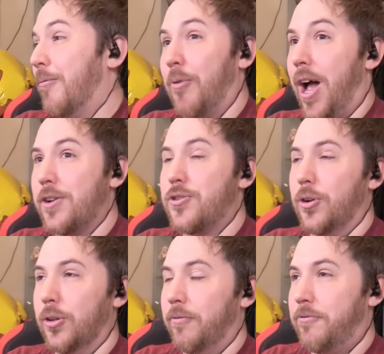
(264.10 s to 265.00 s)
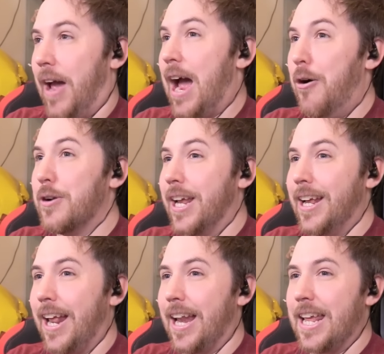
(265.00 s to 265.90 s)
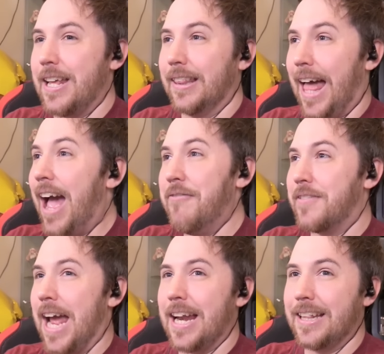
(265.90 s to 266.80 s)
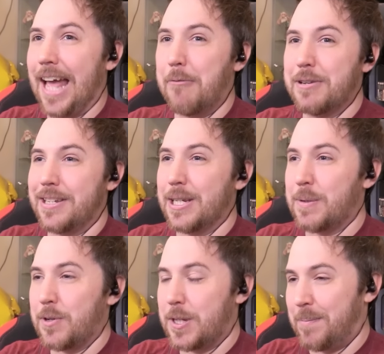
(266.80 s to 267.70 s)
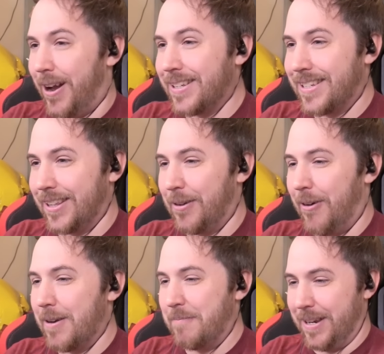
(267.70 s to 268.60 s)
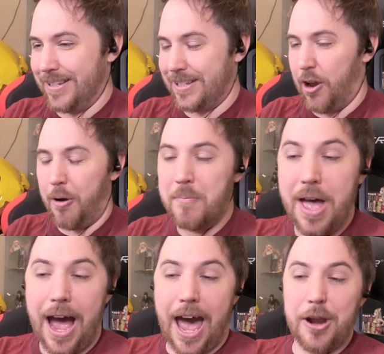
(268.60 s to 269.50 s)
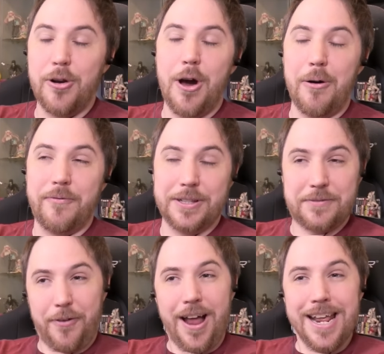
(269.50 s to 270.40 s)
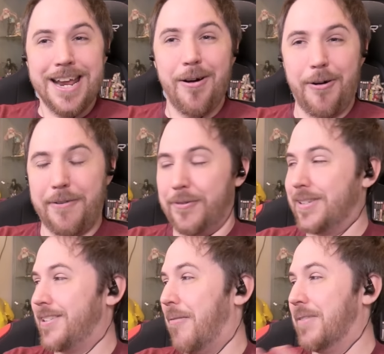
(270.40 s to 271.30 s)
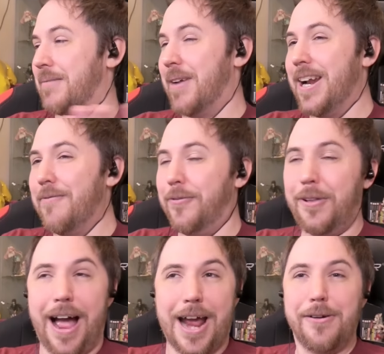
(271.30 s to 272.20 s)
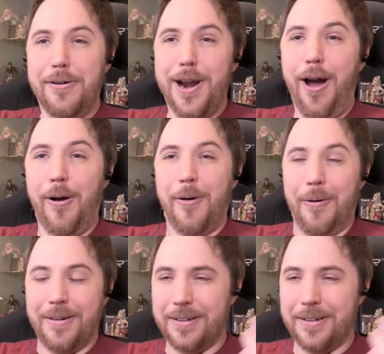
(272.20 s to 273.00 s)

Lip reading: Roger found it and he laughed at it. That was his response to the One Piece. So I don't know if it's funny or if it's something meaningful. I don't know.